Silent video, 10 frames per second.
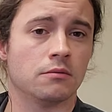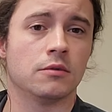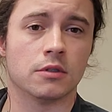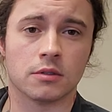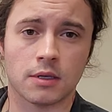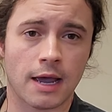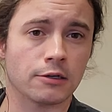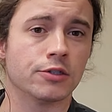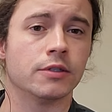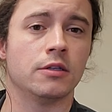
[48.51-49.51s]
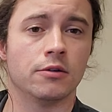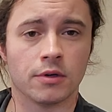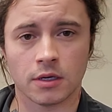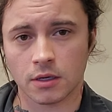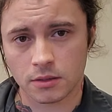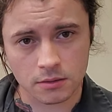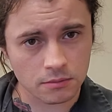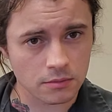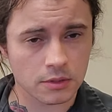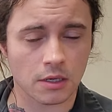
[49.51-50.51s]
just actually doing it,
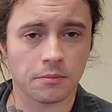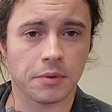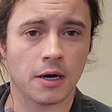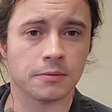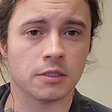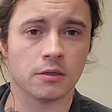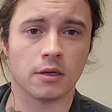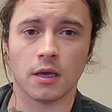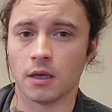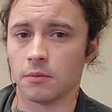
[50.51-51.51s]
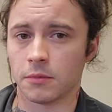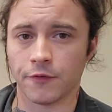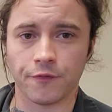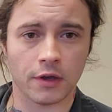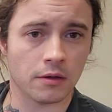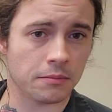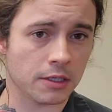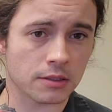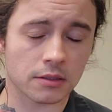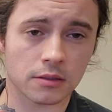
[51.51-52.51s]
and something pops in your head. It might fail, it might
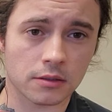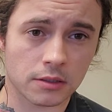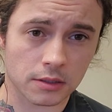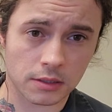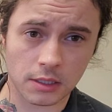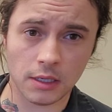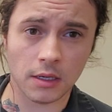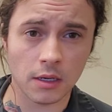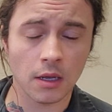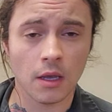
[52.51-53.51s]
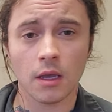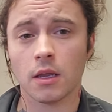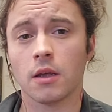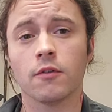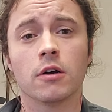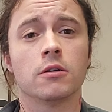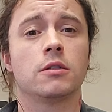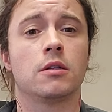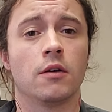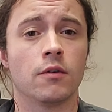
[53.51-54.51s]
succeed. It never
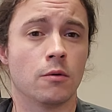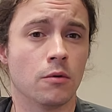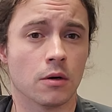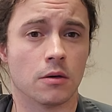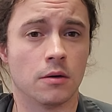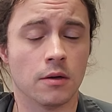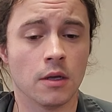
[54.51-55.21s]
hurts to give it a whirl.